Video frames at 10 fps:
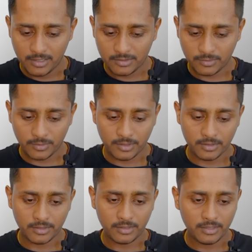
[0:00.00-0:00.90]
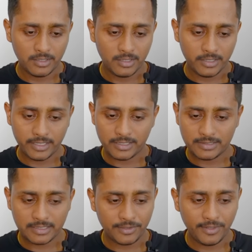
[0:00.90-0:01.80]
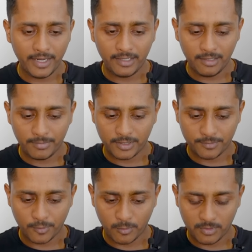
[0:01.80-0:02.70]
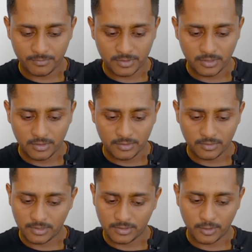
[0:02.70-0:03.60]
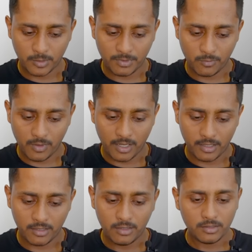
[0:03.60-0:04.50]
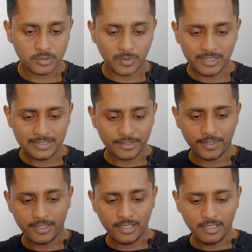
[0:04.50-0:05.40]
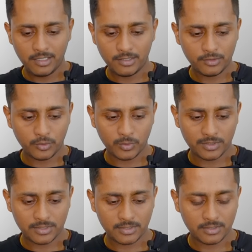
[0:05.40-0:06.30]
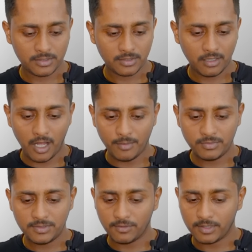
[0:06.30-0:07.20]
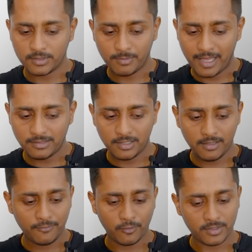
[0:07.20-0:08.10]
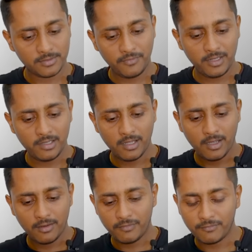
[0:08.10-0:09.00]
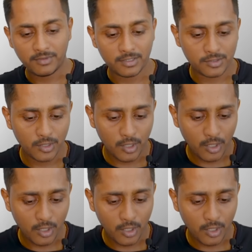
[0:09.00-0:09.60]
So here it is creating bigger problems. So this is gonna be one. So one is creating, two is comes, three is plastic, four is fill, fifth is